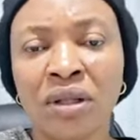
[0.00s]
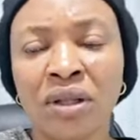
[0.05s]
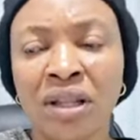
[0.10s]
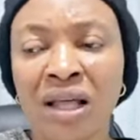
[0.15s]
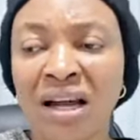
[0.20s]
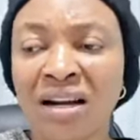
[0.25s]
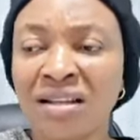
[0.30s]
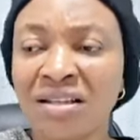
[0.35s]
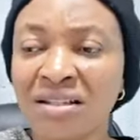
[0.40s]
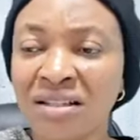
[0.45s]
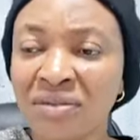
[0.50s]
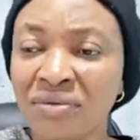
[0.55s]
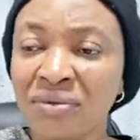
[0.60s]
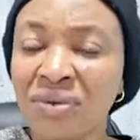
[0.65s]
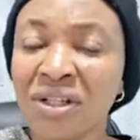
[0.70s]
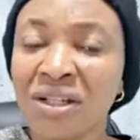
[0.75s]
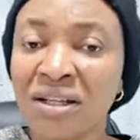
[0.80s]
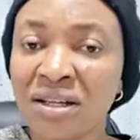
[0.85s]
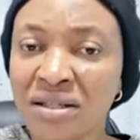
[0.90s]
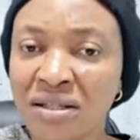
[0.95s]
That is
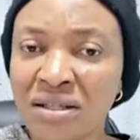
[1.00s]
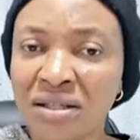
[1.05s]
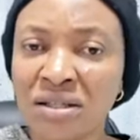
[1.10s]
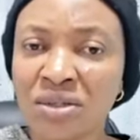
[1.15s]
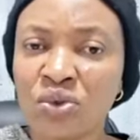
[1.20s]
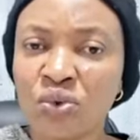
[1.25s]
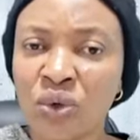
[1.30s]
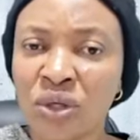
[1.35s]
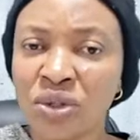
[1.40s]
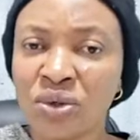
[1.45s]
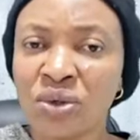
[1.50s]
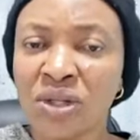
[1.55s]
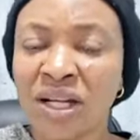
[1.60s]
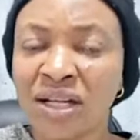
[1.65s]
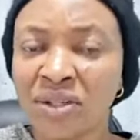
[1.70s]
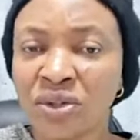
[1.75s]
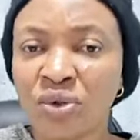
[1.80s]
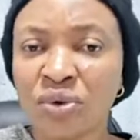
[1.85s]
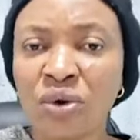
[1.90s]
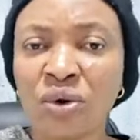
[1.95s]
even in a situation
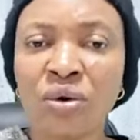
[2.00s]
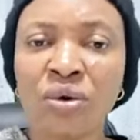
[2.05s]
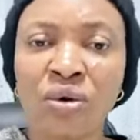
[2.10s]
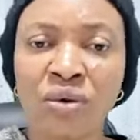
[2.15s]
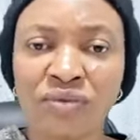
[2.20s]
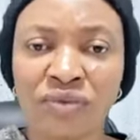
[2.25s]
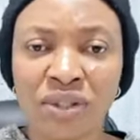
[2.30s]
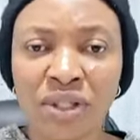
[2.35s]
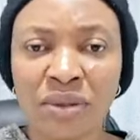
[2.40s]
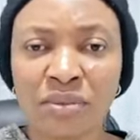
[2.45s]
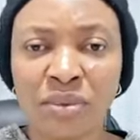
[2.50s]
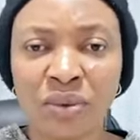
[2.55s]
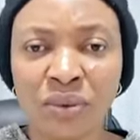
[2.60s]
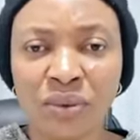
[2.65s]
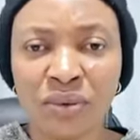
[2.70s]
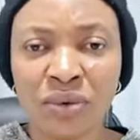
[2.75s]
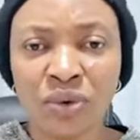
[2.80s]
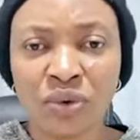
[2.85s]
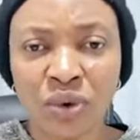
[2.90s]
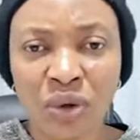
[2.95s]
that is not
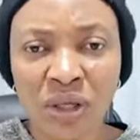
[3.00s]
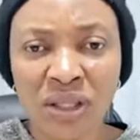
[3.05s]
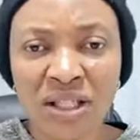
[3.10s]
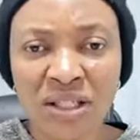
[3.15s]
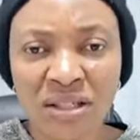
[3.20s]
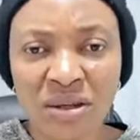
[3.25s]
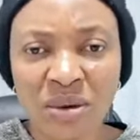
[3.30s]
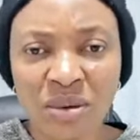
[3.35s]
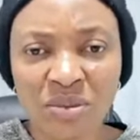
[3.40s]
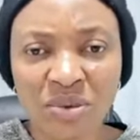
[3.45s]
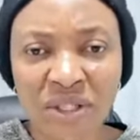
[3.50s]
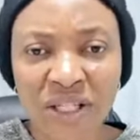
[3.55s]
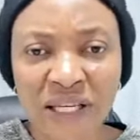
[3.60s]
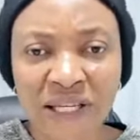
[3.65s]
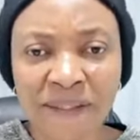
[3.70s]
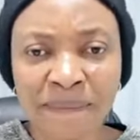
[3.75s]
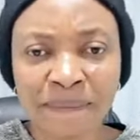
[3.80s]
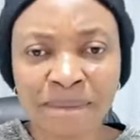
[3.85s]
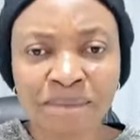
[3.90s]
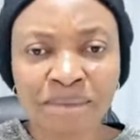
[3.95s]
comfortable. You understand what I'm
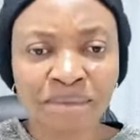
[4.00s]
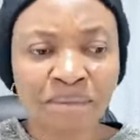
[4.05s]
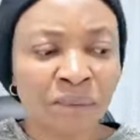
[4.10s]
saying?